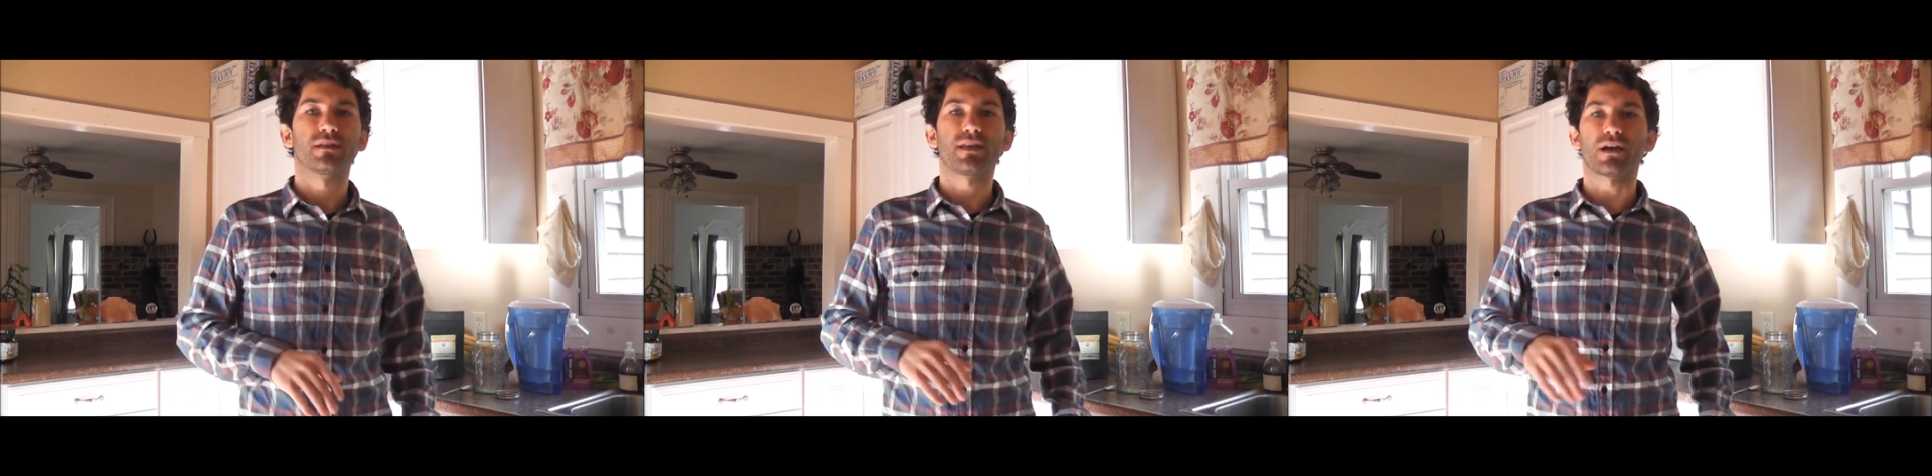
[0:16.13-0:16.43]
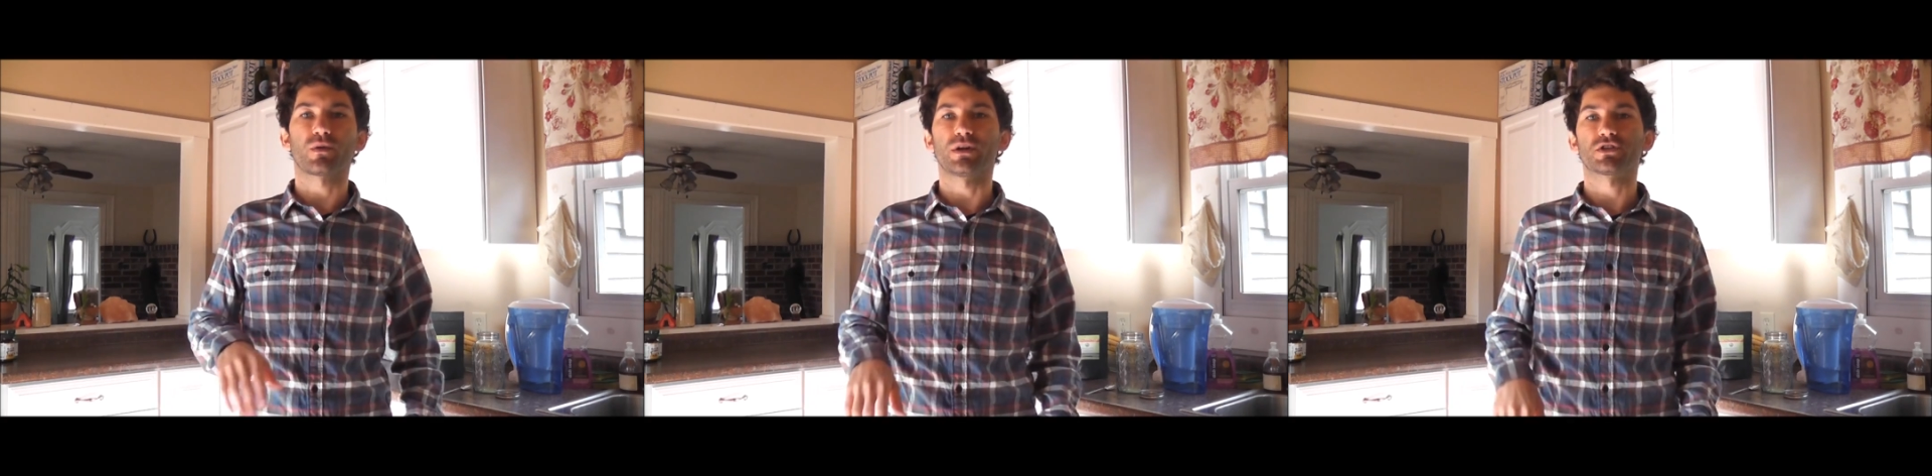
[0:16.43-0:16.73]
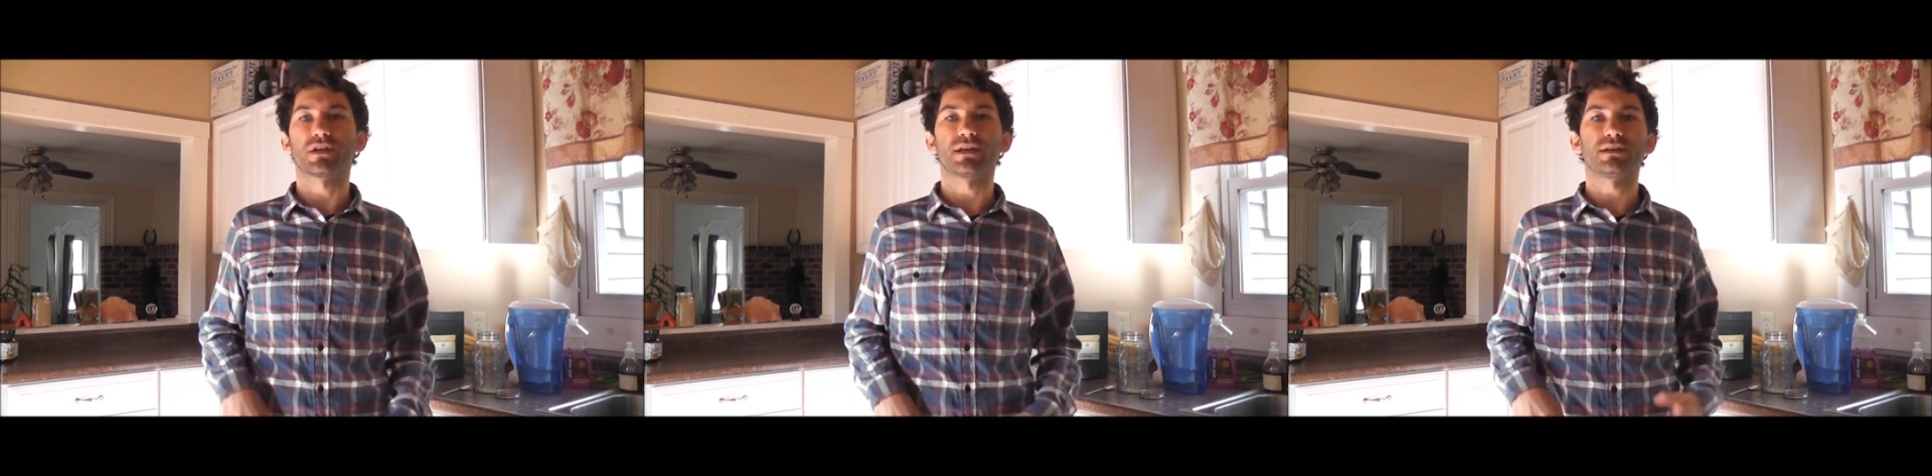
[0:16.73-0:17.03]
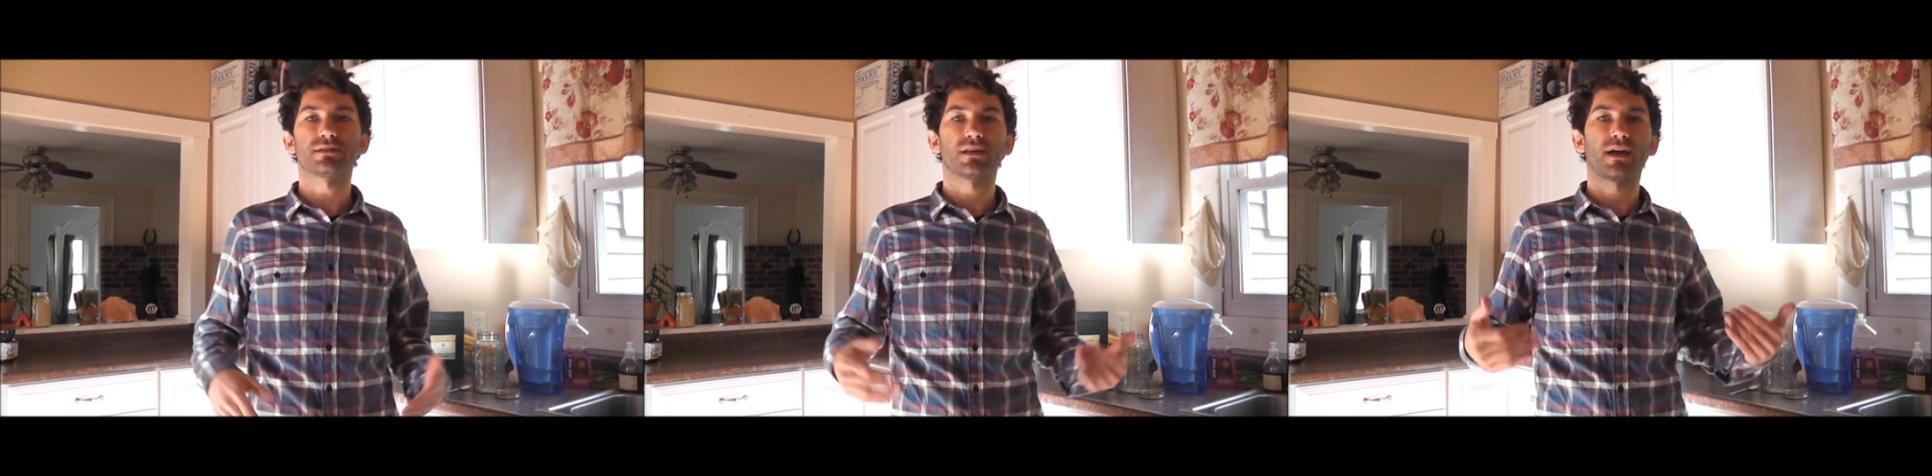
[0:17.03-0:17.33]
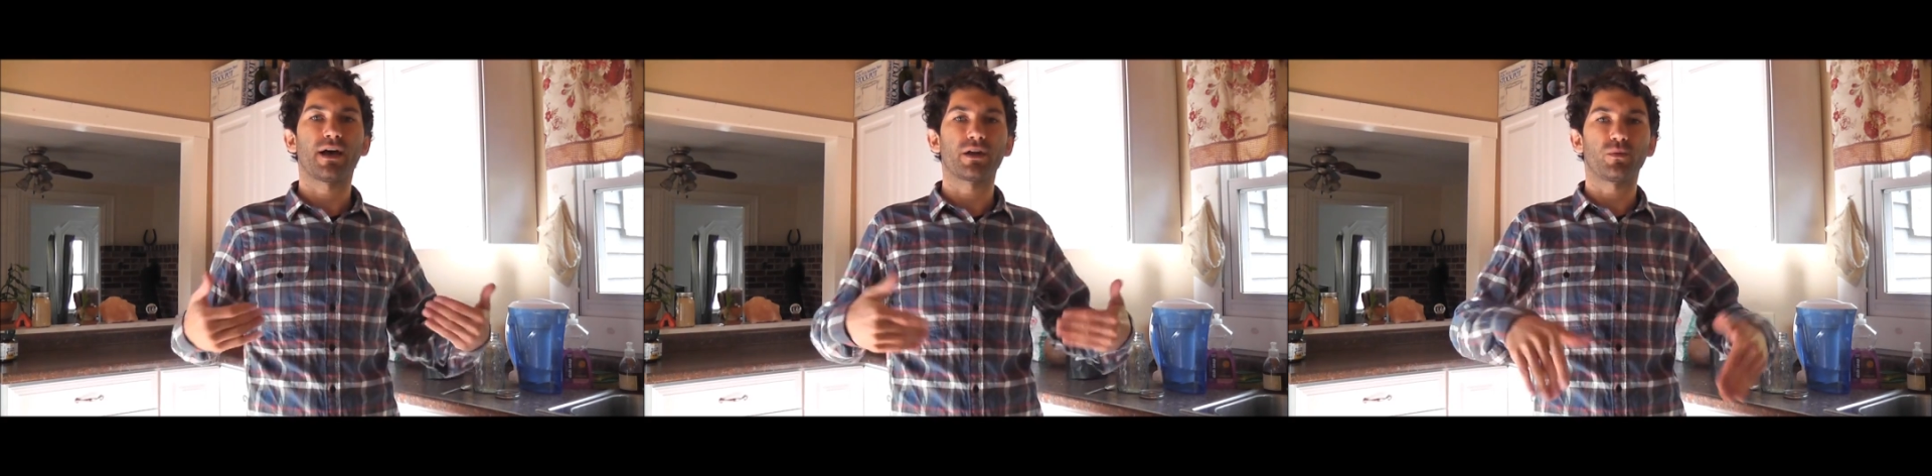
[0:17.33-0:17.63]
That question is,
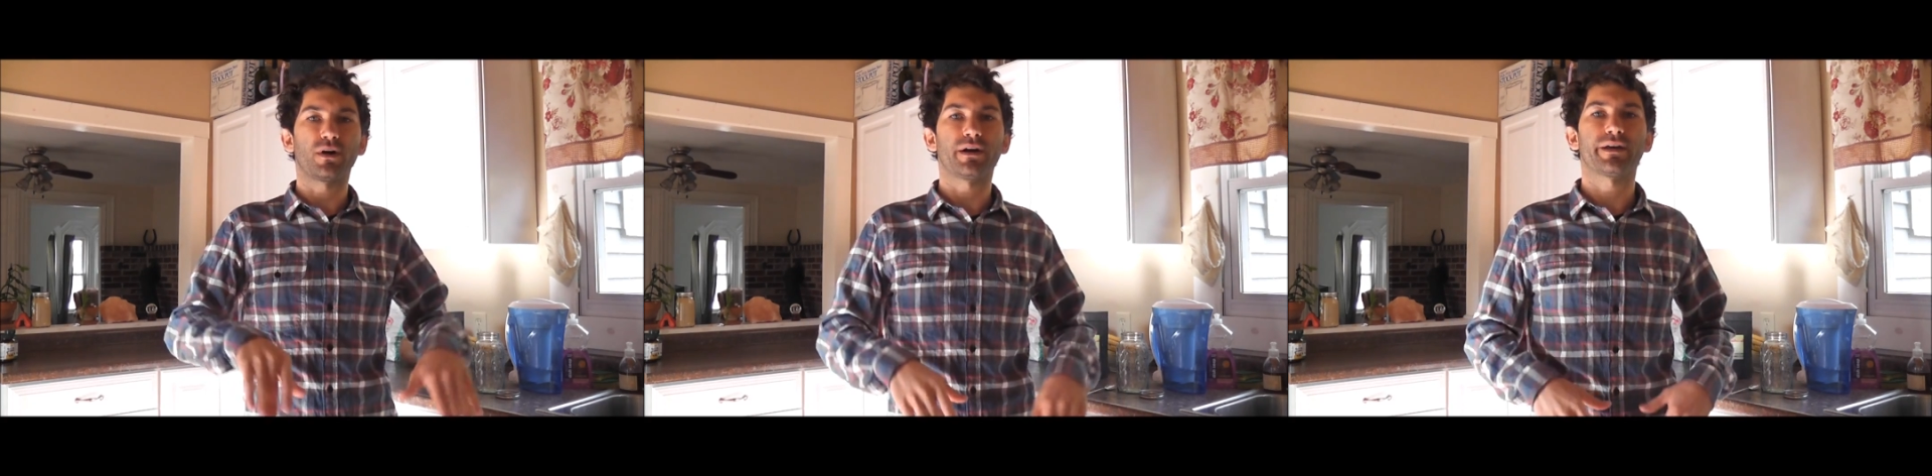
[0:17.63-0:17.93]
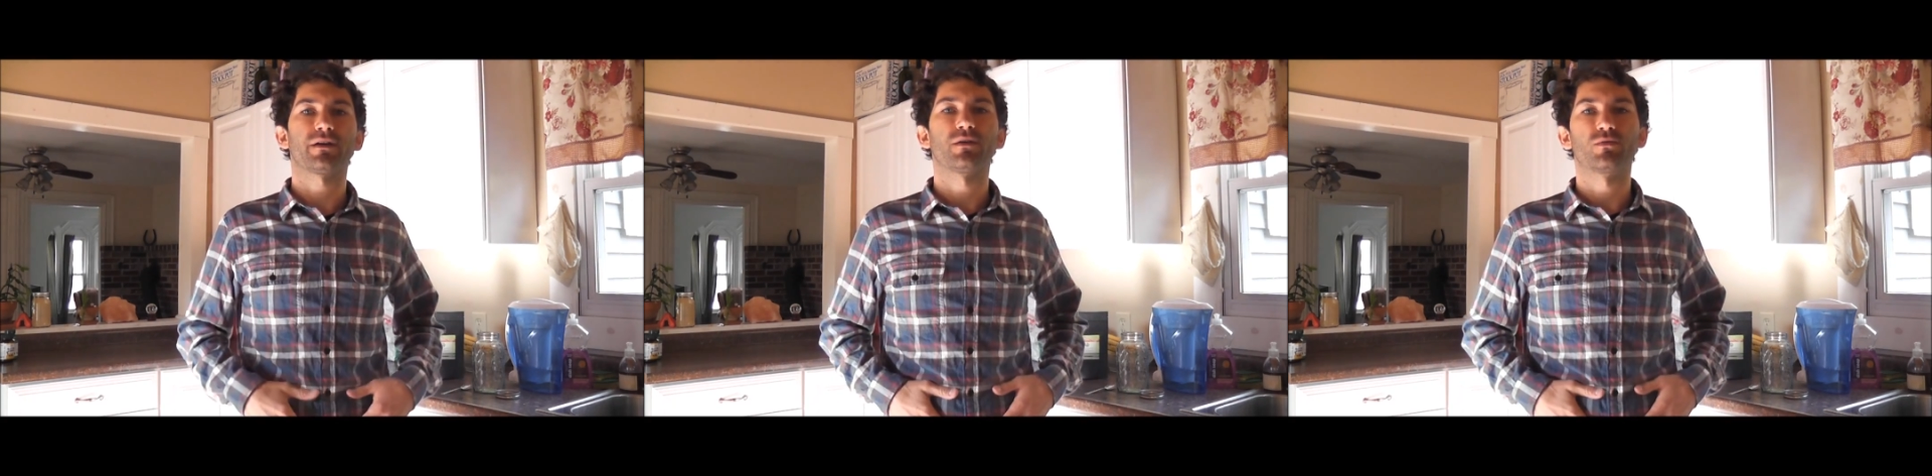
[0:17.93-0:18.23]
how do I,